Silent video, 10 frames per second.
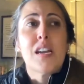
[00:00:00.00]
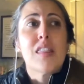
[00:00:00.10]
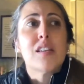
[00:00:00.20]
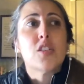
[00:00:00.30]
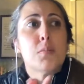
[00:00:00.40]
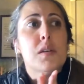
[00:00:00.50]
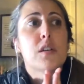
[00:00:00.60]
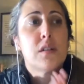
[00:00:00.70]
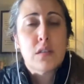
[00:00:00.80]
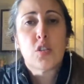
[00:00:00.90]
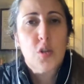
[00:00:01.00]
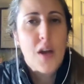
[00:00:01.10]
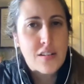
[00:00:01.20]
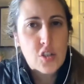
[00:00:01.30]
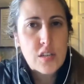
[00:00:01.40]
and i think to be a good
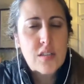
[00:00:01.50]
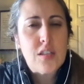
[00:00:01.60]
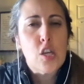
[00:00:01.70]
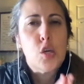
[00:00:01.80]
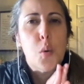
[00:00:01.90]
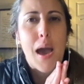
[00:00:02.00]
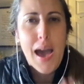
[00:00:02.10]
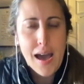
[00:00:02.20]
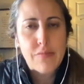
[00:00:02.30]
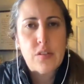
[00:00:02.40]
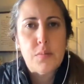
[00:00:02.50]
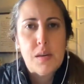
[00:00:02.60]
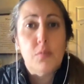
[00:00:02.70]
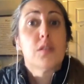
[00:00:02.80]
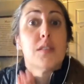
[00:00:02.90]
strategist you have to be
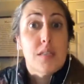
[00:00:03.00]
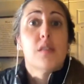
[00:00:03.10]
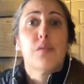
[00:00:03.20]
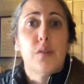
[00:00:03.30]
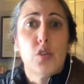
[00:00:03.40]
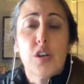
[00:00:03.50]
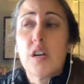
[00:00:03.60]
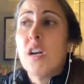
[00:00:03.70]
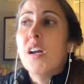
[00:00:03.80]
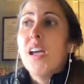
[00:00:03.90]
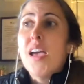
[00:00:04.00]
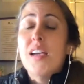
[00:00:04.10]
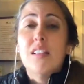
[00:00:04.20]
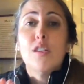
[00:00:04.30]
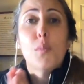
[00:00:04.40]
able to see the future
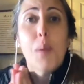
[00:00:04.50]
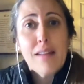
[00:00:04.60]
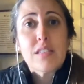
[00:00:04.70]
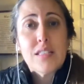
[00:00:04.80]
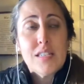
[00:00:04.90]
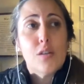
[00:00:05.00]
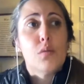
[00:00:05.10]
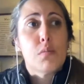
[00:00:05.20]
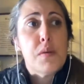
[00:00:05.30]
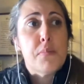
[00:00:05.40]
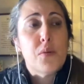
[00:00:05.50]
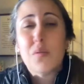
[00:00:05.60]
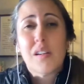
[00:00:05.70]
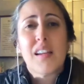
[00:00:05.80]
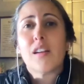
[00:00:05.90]
and you have to deal with people who
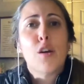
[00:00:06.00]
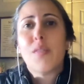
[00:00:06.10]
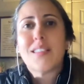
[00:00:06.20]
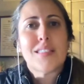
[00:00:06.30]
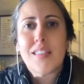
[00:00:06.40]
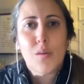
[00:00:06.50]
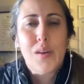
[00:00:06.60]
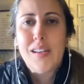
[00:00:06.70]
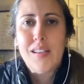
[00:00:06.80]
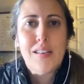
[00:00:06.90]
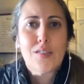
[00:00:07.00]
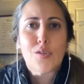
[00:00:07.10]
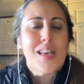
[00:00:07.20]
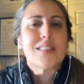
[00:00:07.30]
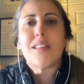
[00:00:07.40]
are like no that's not the way it is
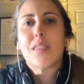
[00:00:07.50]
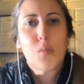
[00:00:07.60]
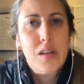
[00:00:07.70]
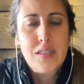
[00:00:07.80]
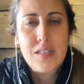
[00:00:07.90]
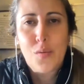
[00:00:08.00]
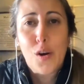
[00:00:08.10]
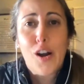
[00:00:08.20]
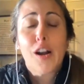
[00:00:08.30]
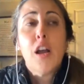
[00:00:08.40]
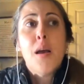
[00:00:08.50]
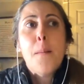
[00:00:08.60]
or that's not the way it's going to work